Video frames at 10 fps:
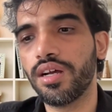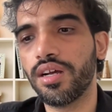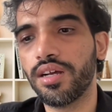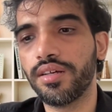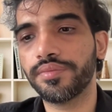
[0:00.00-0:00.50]

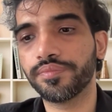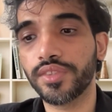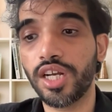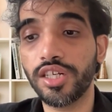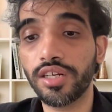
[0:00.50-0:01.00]
uh,
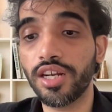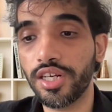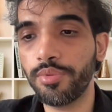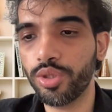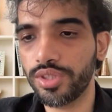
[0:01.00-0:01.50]
con-
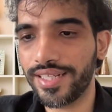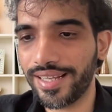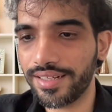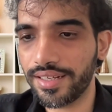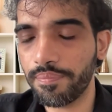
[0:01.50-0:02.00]
contribute to the
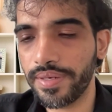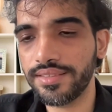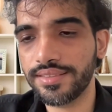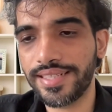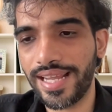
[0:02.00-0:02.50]
tech,
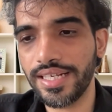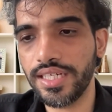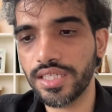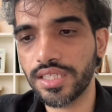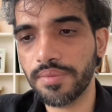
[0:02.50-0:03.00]
company's tech
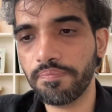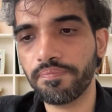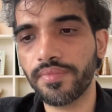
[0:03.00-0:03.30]
leadership.